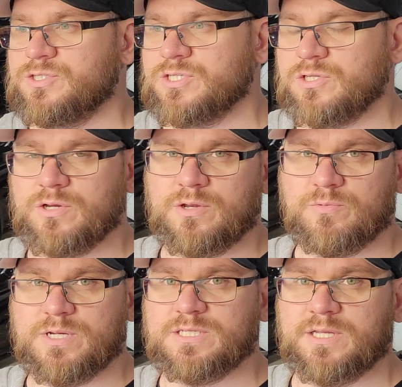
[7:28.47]
just
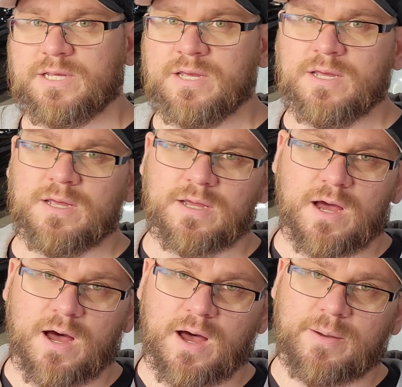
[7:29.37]
looking recently,
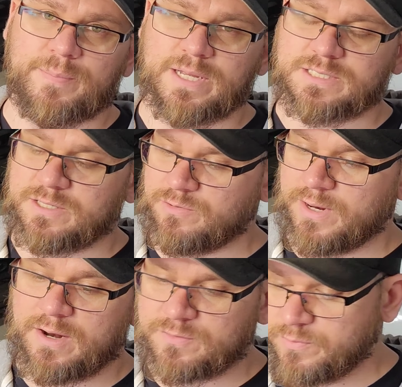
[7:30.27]
basically
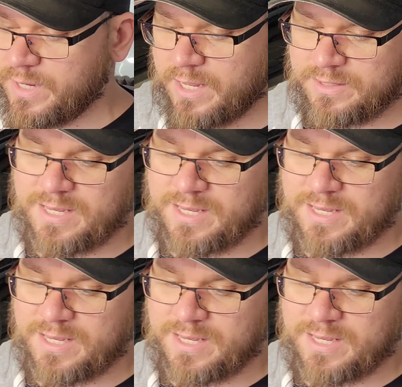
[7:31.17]
right after we got